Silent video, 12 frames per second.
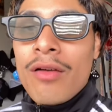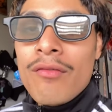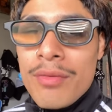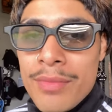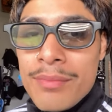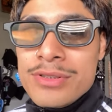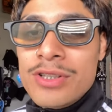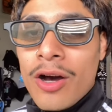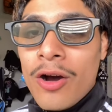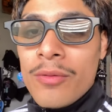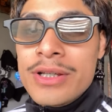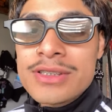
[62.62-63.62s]
Remember to
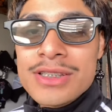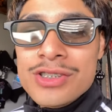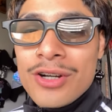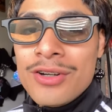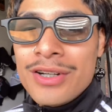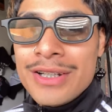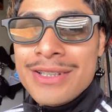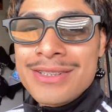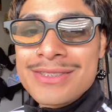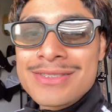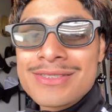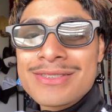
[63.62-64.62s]
always eat your
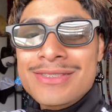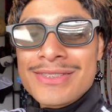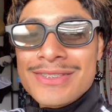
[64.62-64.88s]
greens.